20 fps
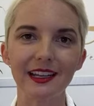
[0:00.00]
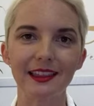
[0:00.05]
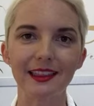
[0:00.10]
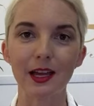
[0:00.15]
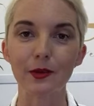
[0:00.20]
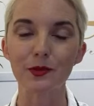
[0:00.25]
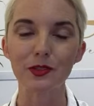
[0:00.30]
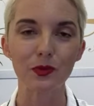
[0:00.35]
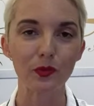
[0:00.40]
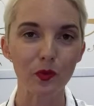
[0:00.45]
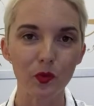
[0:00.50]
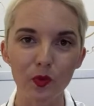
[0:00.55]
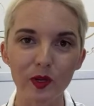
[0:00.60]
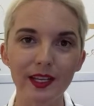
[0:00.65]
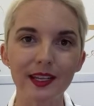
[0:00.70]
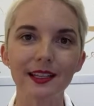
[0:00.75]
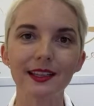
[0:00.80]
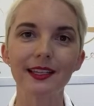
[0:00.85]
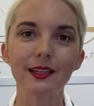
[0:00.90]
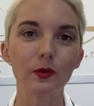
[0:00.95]
That was
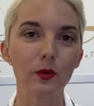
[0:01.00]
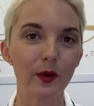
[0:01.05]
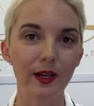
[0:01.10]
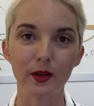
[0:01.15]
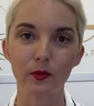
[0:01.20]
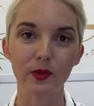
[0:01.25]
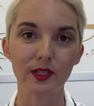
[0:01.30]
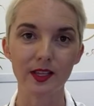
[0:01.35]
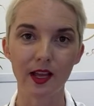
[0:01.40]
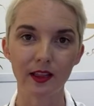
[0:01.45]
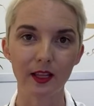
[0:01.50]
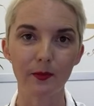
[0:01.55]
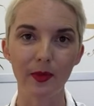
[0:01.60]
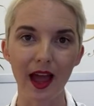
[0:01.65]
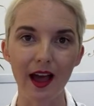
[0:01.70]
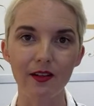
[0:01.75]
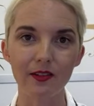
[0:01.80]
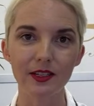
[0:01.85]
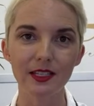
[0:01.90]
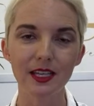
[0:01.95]
really what it was all
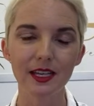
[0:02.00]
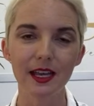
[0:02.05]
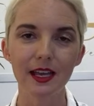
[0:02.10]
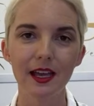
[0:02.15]
about.